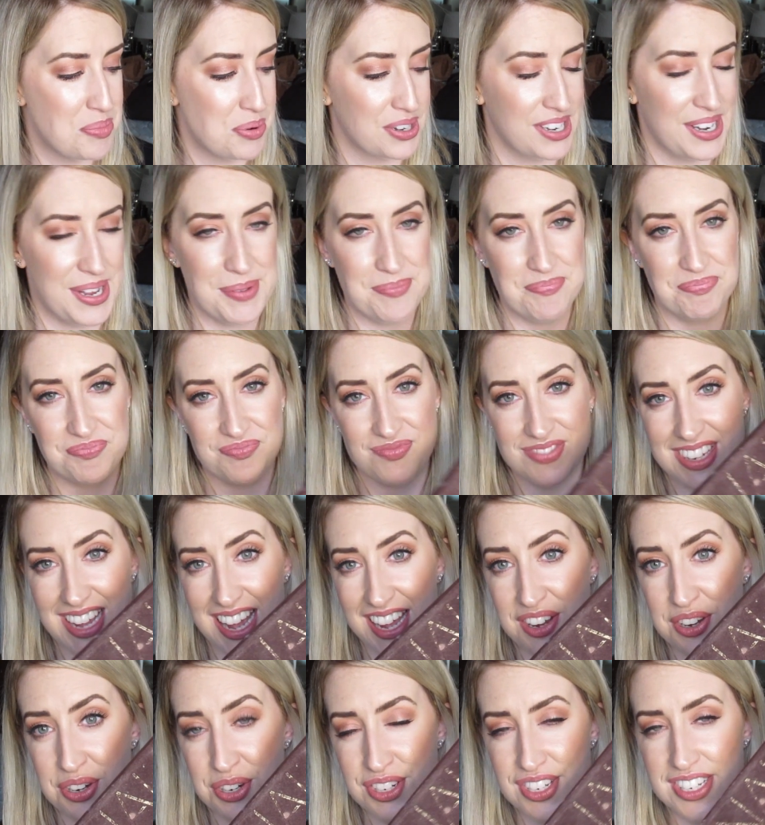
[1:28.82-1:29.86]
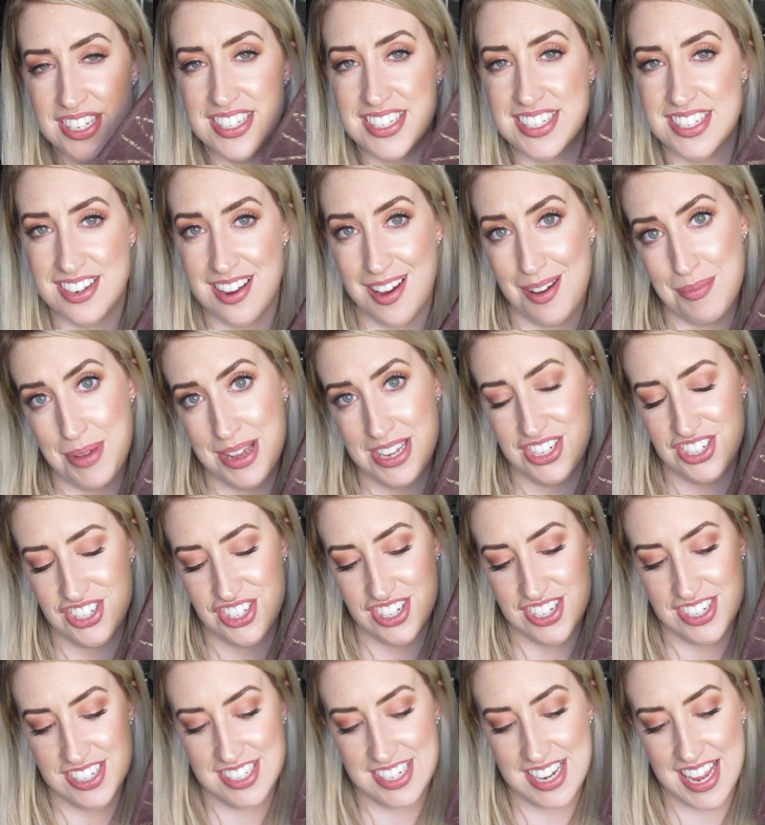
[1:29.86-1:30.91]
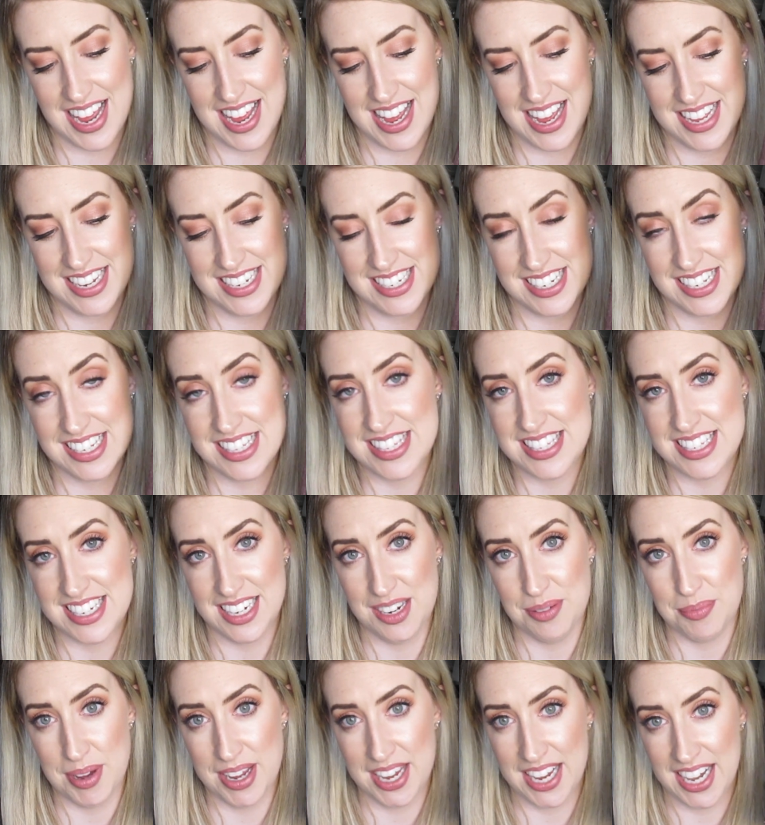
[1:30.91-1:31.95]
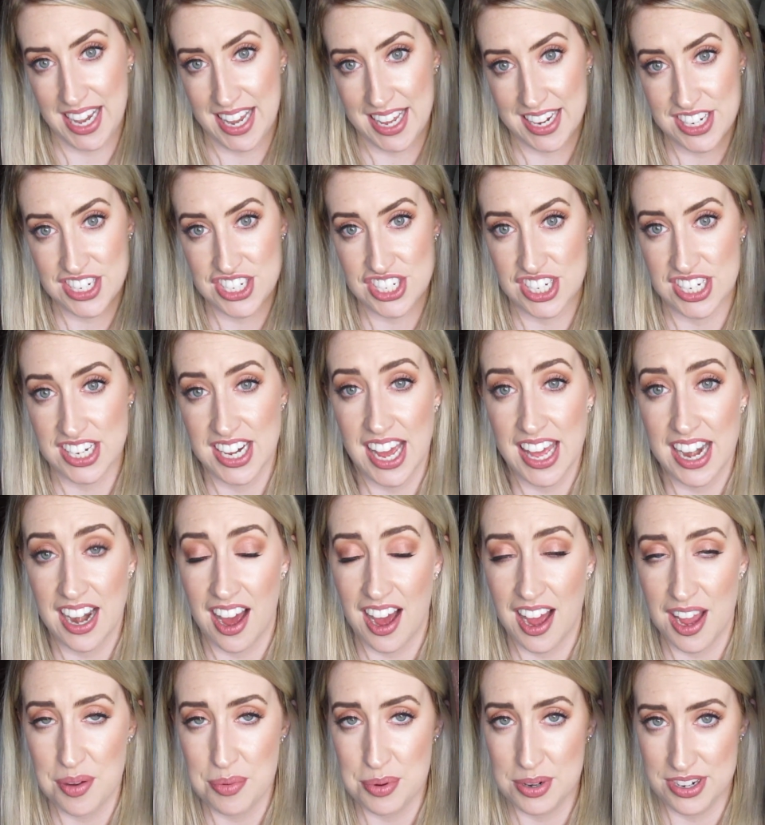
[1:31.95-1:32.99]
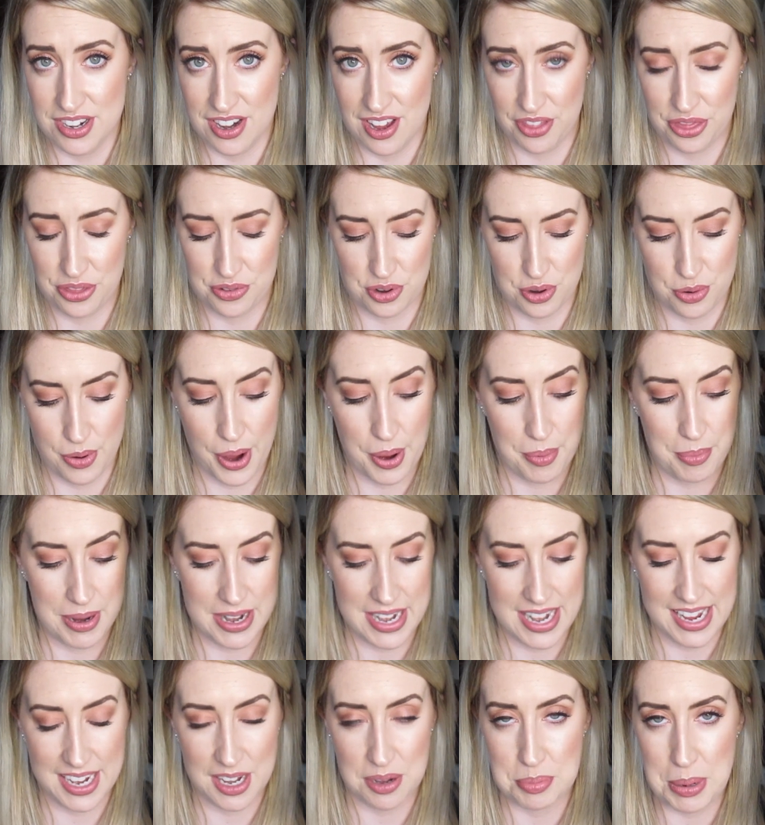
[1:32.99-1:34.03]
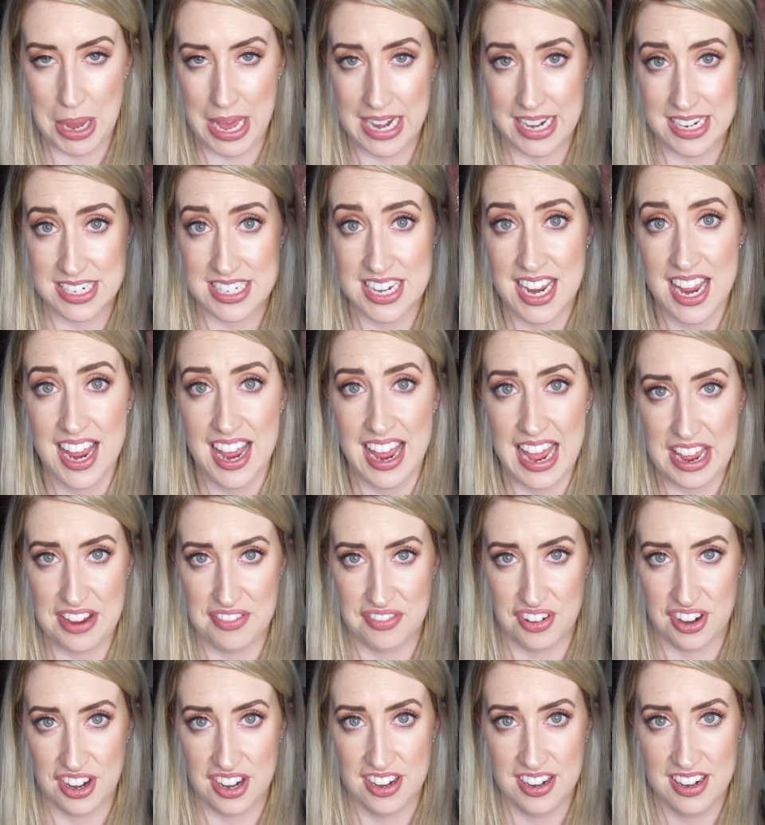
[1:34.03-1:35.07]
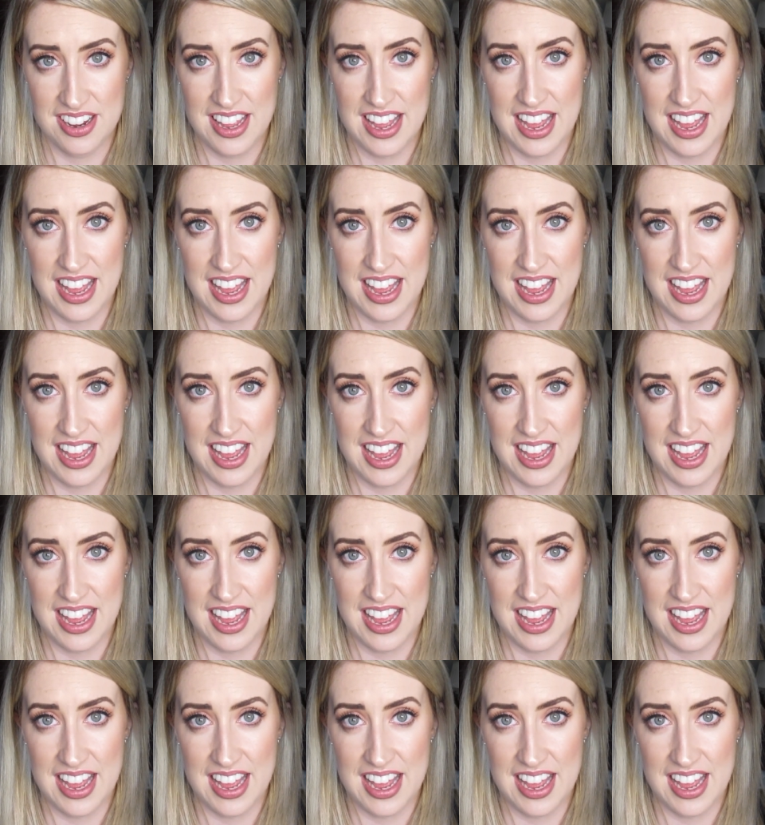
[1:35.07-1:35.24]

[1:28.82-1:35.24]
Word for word: But um, I couldn't not mention it and it's still in my collection and I will not throw out my Naked palette ever.